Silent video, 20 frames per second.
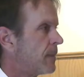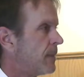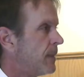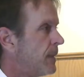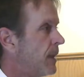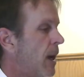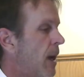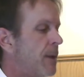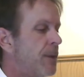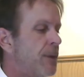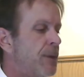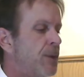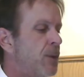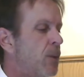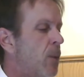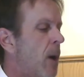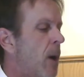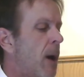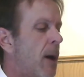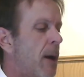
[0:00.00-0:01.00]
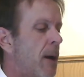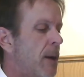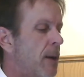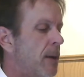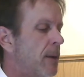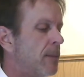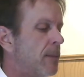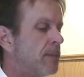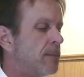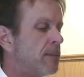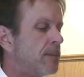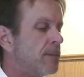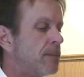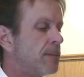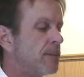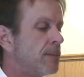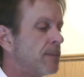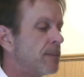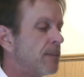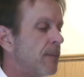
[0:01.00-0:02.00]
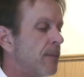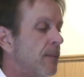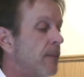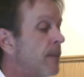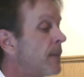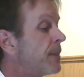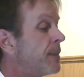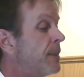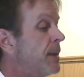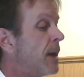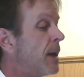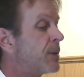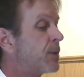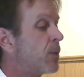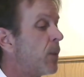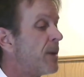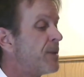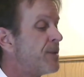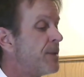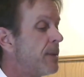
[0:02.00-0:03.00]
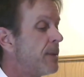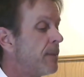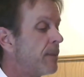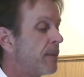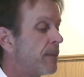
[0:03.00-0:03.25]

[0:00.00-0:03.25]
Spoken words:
Neither do I. Next question.